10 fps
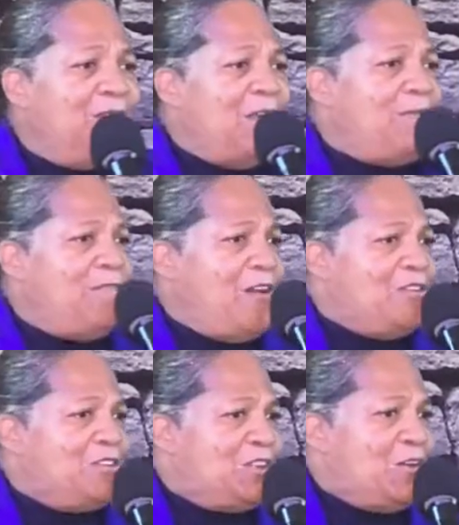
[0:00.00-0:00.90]
if the
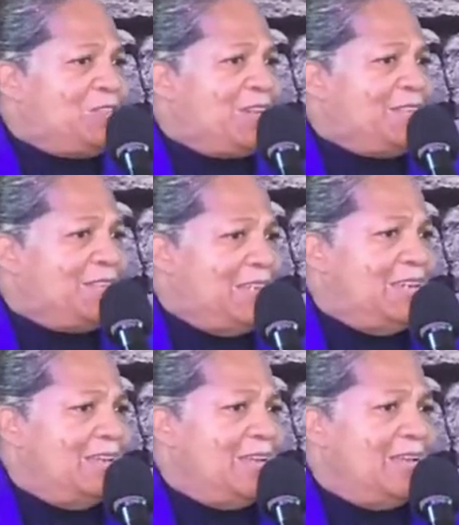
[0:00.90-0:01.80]
first church could see
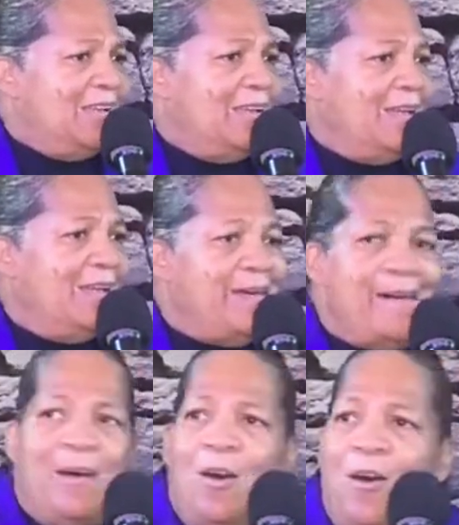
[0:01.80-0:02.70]
it,
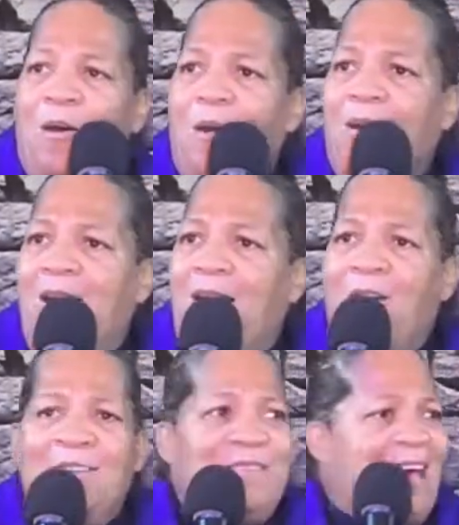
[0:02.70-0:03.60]

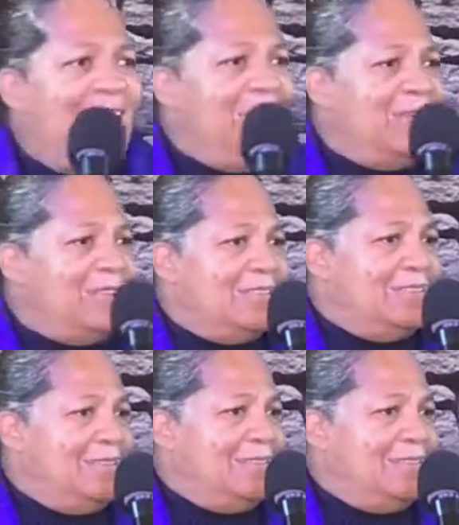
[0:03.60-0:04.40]
oh Zion,